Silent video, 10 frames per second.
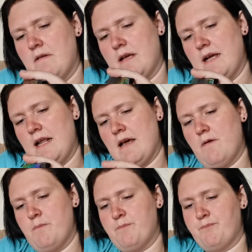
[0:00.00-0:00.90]
get it
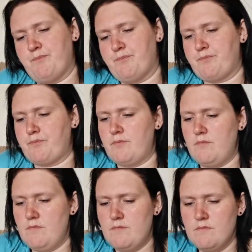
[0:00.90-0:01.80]
out.
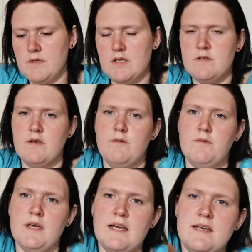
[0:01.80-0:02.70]
So
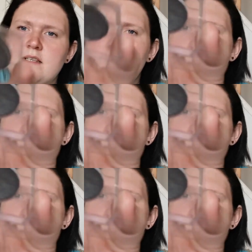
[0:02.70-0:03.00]
that is